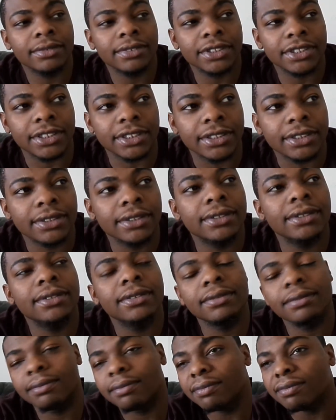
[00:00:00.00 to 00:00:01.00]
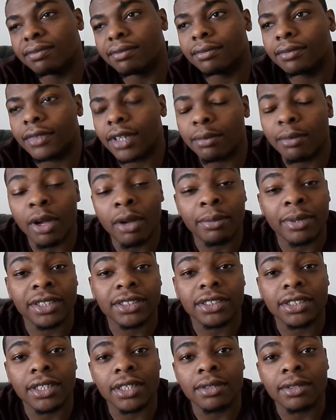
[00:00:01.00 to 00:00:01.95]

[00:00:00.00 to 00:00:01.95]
Shit. I'm all messed